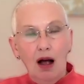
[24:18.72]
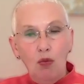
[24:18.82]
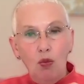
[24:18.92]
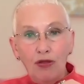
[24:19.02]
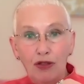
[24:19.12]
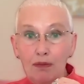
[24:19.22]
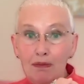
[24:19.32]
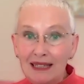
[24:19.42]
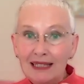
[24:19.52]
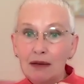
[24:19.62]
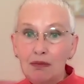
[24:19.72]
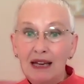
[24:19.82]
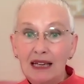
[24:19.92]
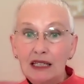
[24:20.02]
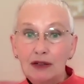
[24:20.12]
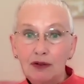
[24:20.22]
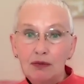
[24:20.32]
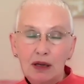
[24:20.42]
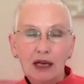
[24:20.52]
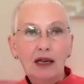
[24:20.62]
What the missing piece for
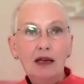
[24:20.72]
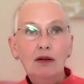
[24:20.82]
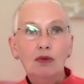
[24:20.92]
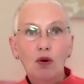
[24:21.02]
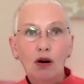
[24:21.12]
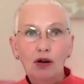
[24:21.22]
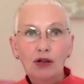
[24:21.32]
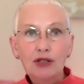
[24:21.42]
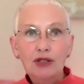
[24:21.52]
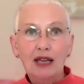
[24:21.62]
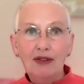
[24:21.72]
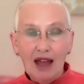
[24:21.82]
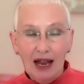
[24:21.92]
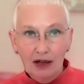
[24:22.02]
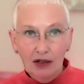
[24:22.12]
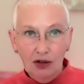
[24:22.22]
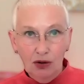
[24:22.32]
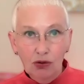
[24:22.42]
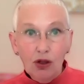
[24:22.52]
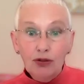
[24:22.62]
me was in
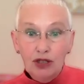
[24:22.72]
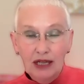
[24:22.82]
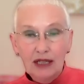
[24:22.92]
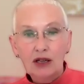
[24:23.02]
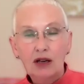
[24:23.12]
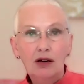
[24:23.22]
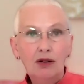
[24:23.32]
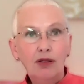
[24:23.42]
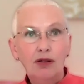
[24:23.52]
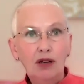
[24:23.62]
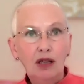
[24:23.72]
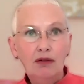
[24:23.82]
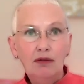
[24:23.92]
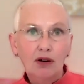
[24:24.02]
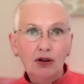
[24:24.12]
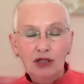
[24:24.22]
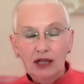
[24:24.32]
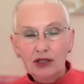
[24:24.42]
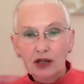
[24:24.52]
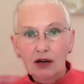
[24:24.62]
all those years ago, 30 odd
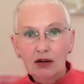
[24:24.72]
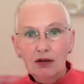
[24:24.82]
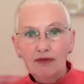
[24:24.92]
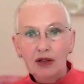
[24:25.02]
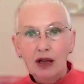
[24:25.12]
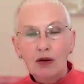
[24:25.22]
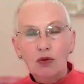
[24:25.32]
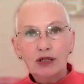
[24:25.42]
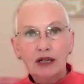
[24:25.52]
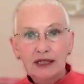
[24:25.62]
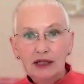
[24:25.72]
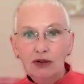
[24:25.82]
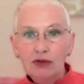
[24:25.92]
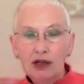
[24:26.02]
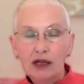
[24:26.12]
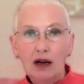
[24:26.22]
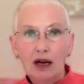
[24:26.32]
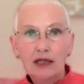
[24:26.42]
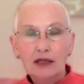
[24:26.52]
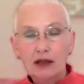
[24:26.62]
years ago, was I didn't
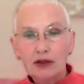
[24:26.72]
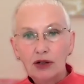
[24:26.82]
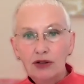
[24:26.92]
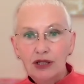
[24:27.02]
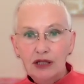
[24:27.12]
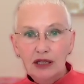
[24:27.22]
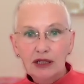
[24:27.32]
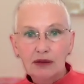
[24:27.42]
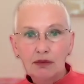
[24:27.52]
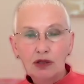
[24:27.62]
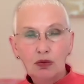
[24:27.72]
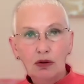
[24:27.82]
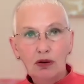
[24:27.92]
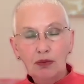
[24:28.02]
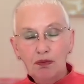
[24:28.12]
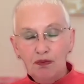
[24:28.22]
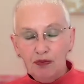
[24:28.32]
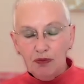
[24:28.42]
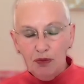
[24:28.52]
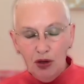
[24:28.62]
realize that those systems were
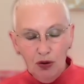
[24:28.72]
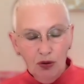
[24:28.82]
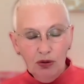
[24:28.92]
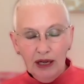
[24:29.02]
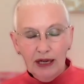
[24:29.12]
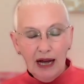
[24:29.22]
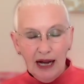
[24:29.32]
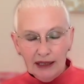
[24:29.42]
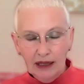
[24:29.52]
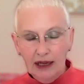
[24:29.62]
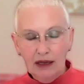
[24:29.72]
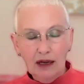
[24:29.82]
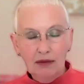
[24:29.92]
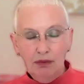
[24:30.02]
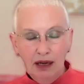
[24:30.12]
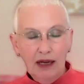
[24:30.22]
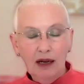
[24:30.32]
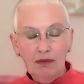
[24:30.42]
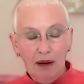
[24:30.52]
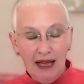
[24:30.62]
purely and utterly and completely
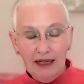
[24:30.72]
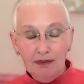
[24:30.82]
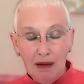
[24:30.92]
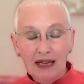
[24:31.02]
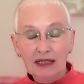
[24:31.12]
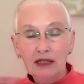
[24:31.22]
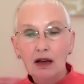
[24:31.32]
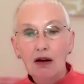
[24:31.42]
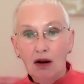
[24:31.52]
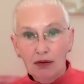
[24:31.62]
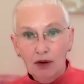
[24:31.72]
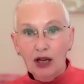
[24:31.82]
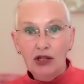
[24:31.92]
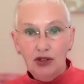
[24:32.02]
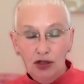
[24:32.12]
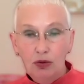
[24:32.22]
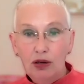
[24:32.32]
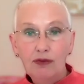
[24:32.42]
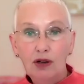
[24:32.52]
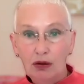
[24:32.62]
based on my
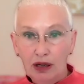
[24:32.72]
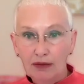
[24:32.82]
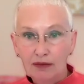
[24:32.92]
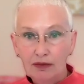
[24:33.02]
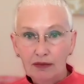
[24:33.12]
intuitive knowing.